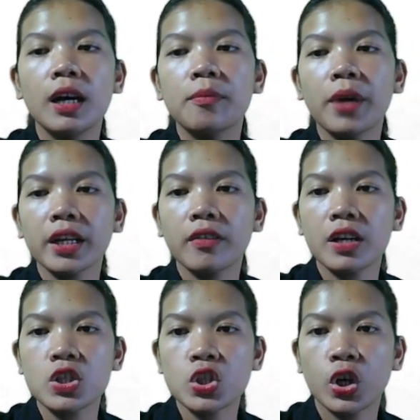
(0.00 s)

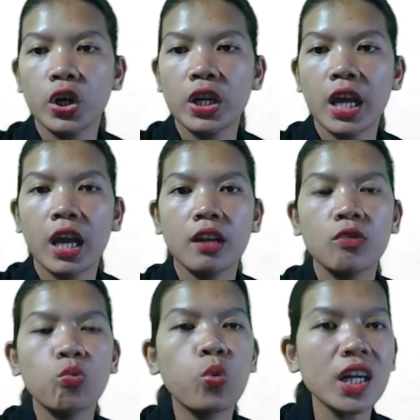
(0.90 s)
migration, and
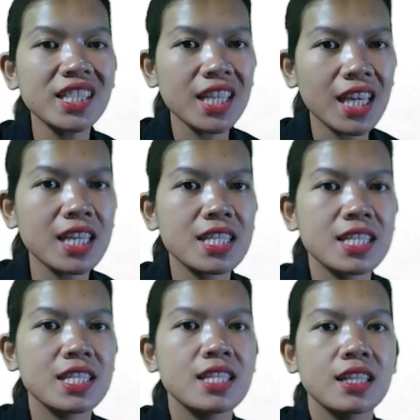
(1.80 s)
what
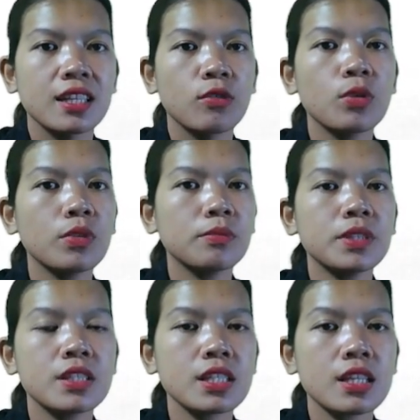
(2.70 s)
is we will be
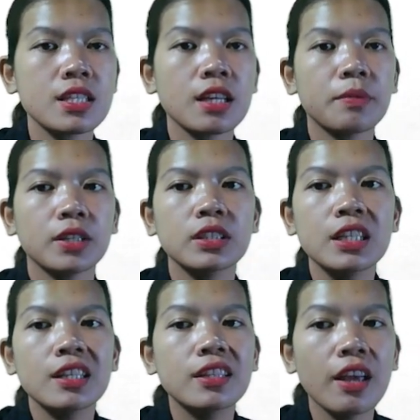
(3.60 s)
discussing about
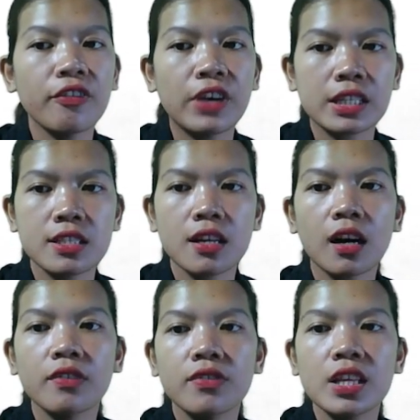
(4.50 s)
the effects
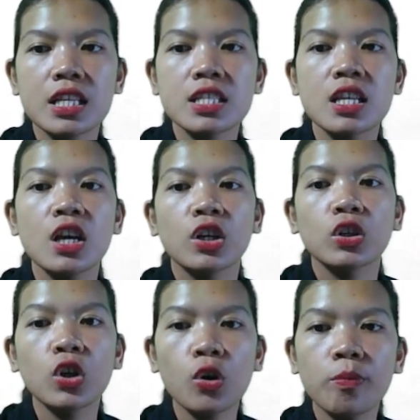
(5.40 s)
of this
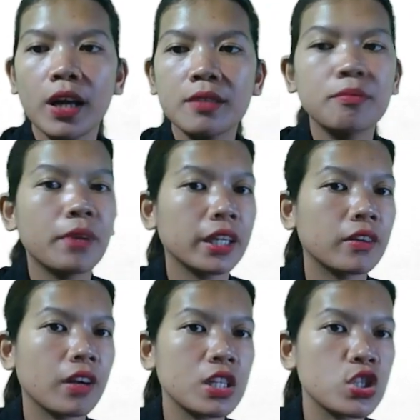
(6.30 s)
global
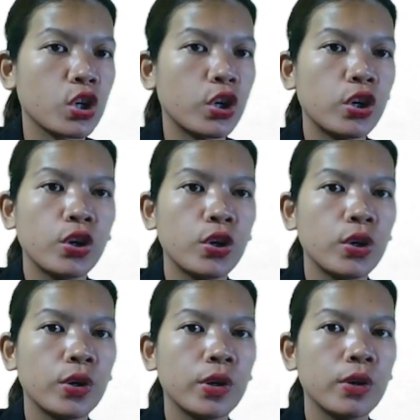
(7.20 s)
migration,
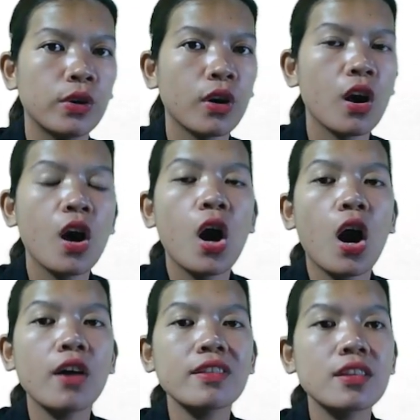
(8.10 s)
no,
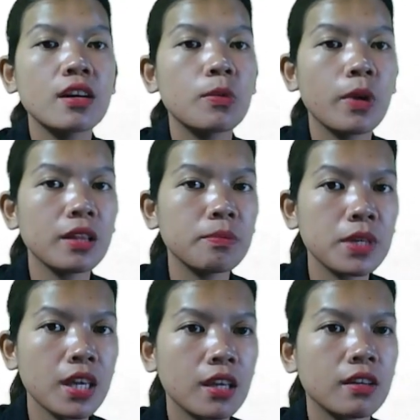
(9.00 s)
on the
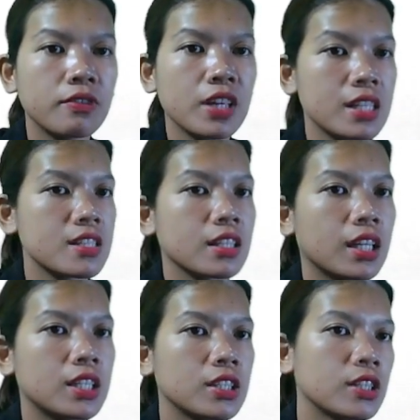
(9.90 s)
well-being of its
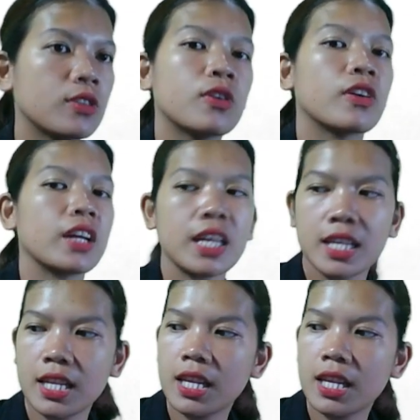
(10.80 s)
country or in